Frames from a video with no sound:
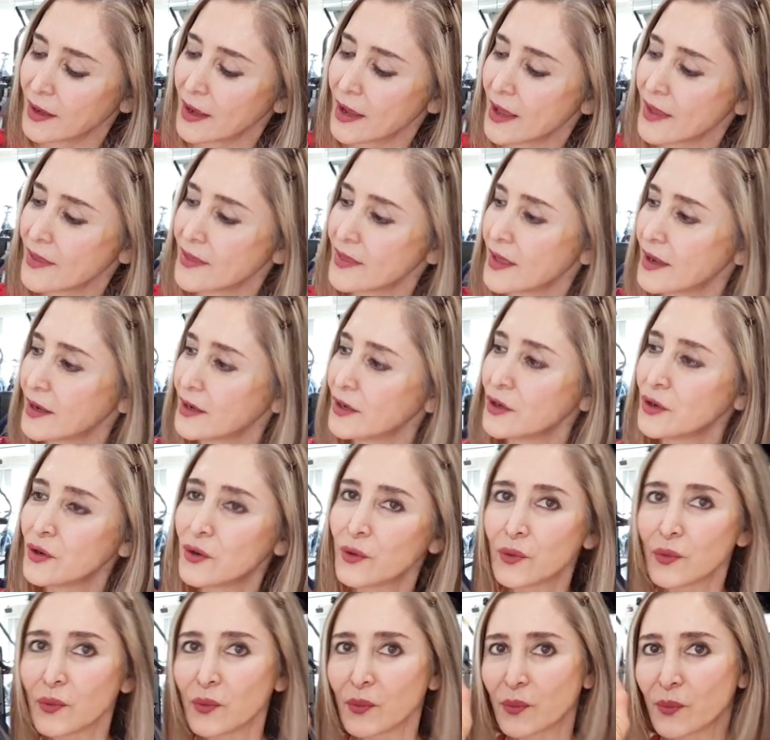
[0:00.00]
and then
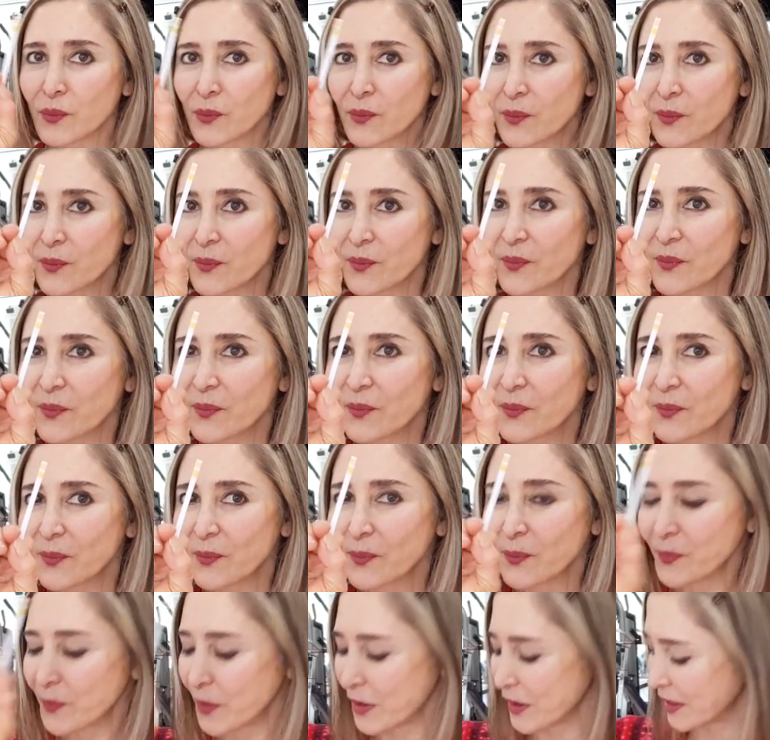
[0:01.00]
you
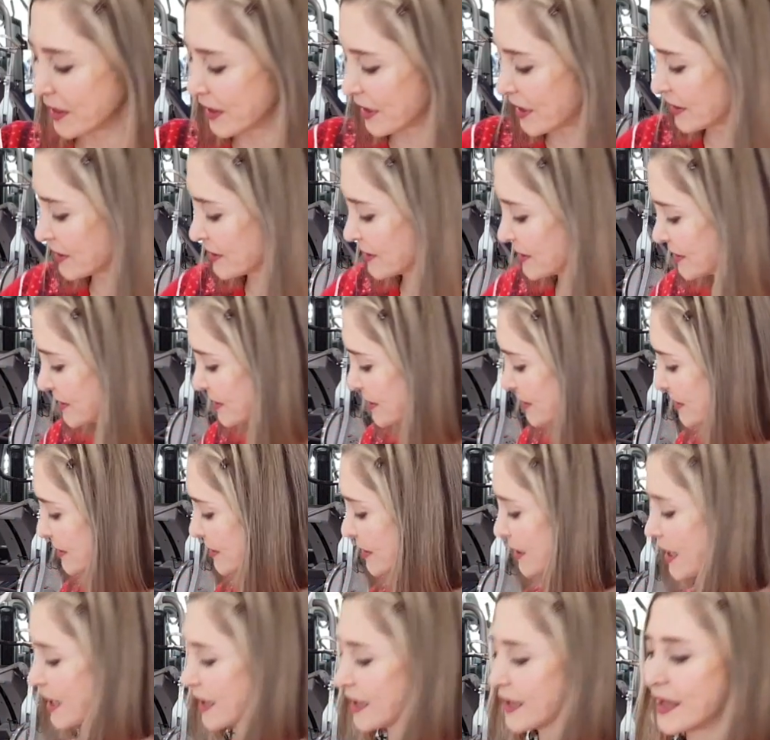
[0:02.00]
put this
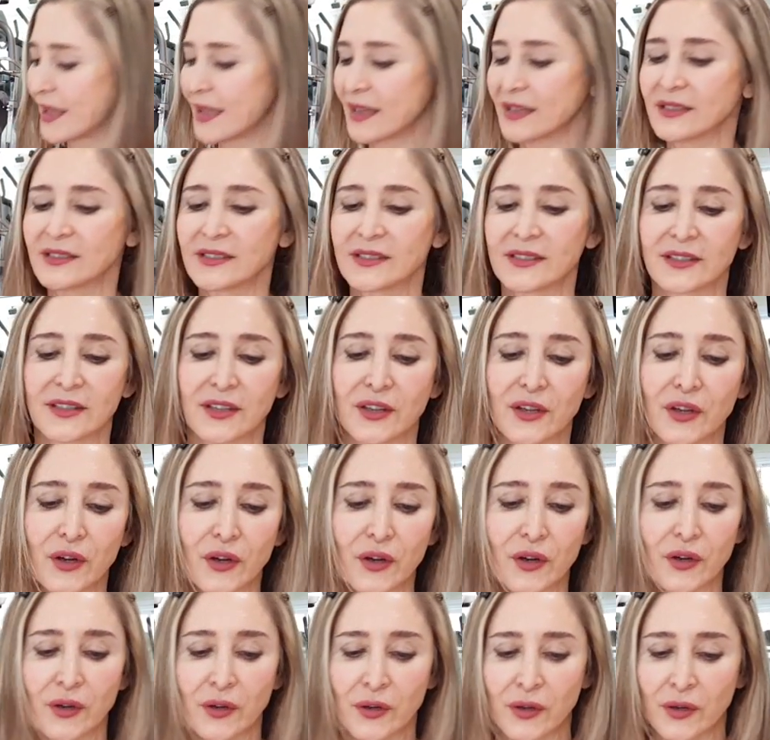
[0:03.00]
against
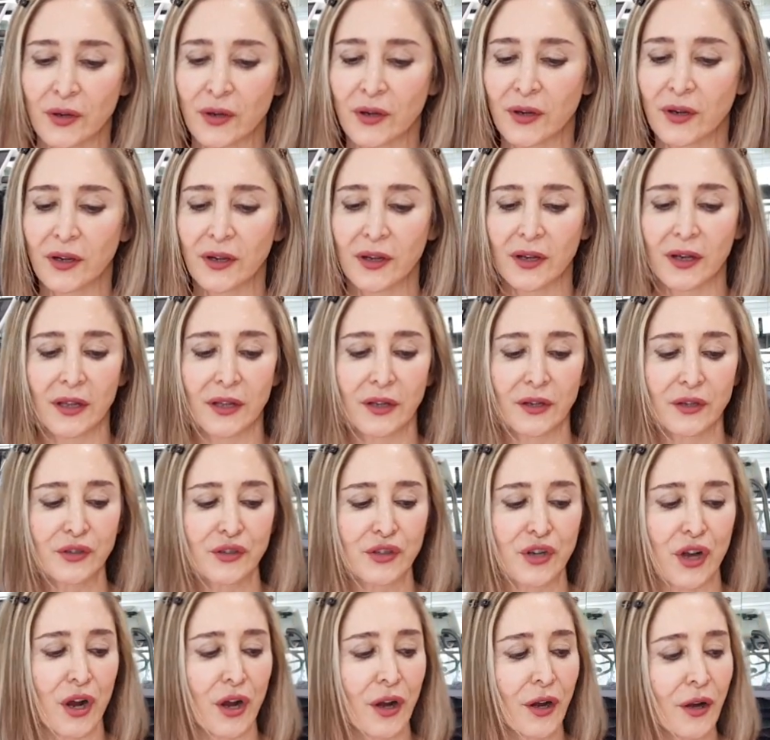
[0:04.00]
your color
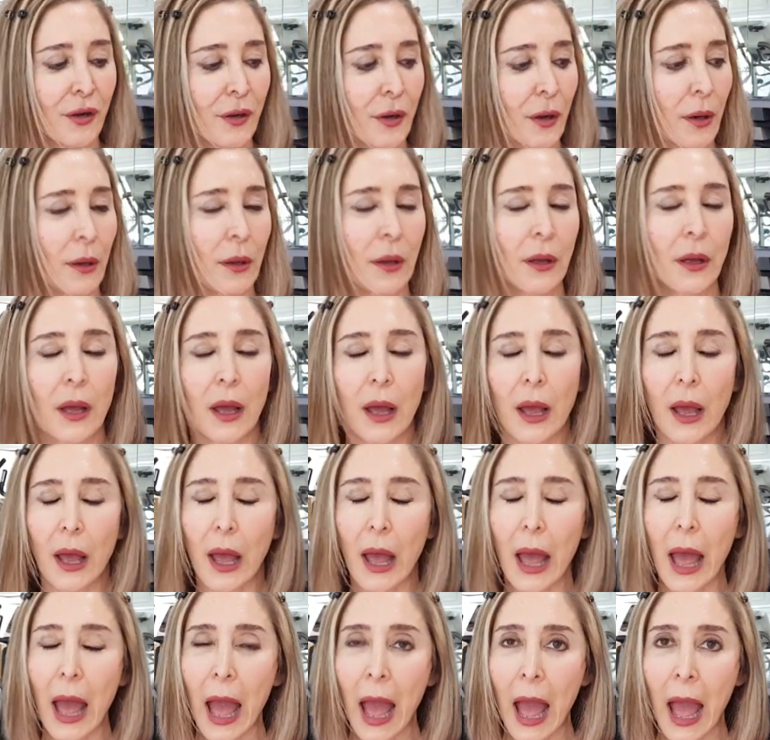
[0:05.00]
chart.
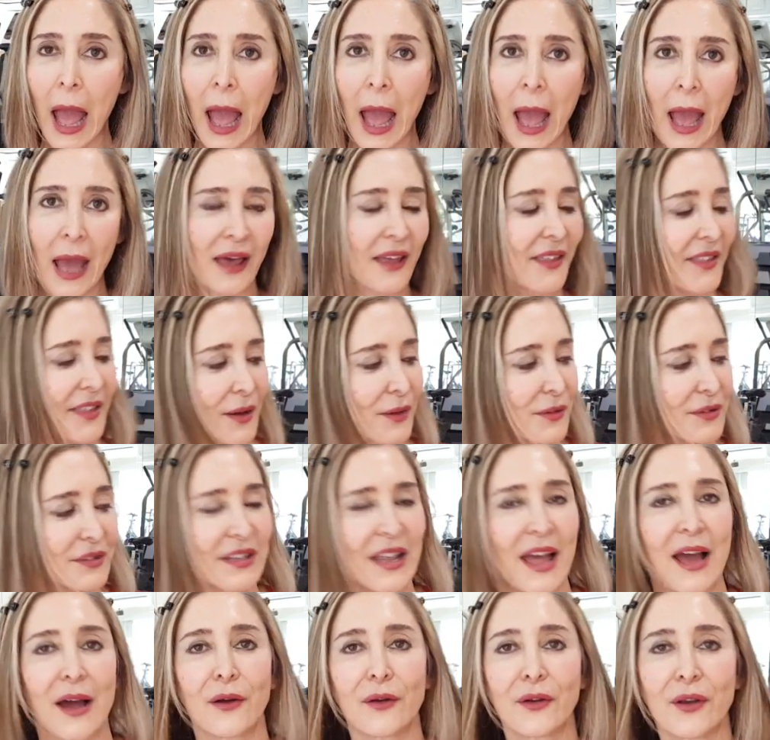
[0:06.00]
Ah, that was
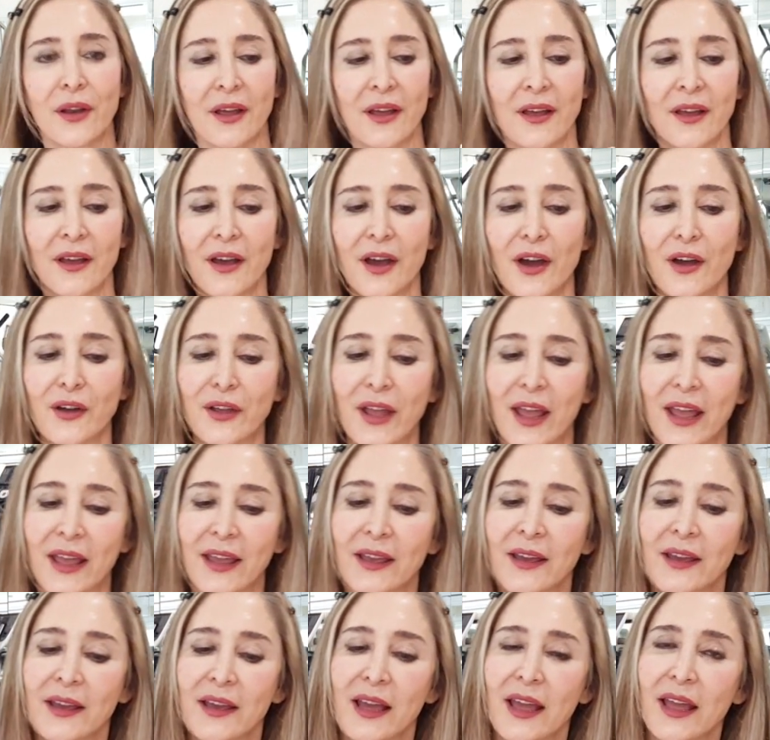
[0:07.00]
loud.
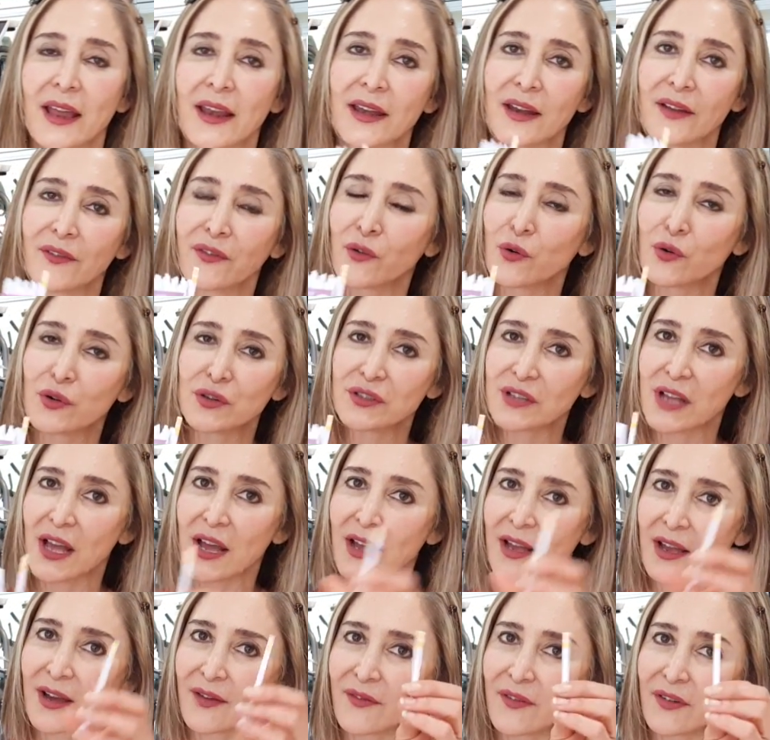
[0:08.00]
Okay, and of course
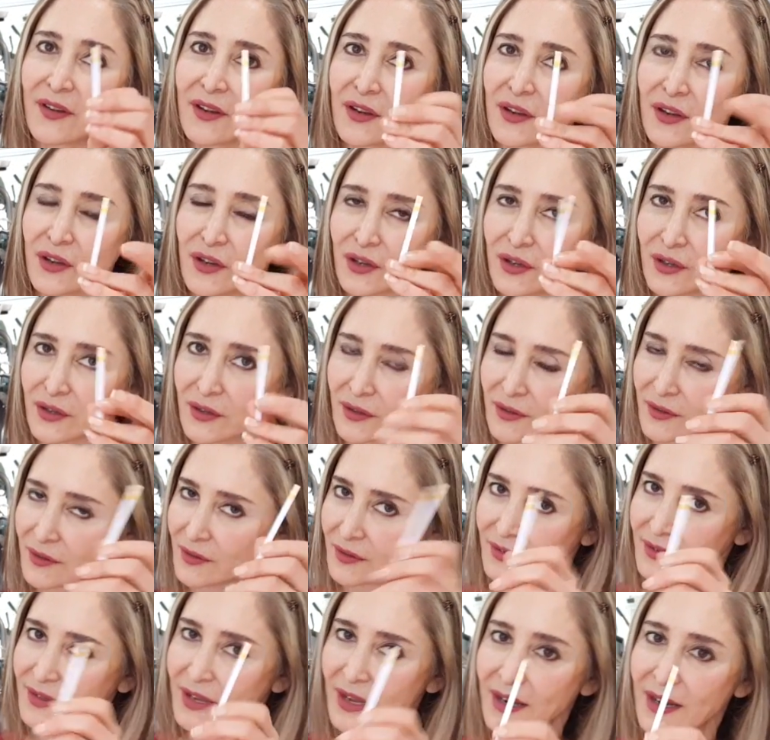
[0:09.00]
I haven't
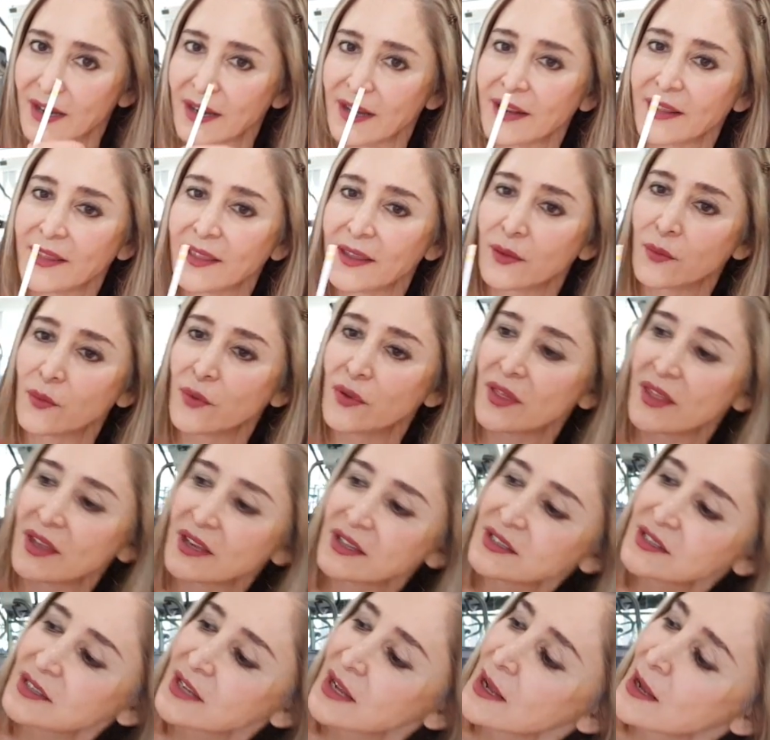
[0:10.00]
done anything with
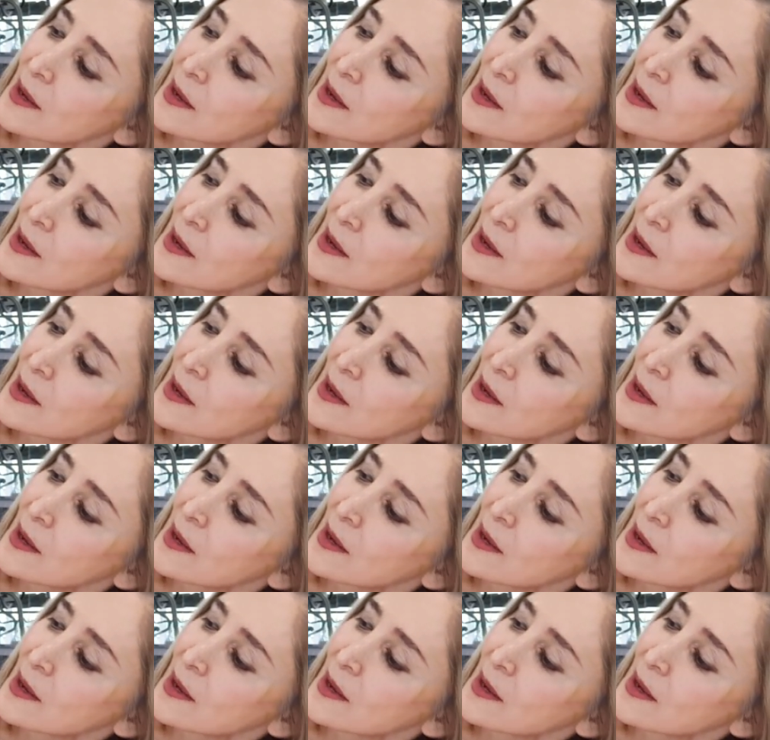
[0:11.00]
this,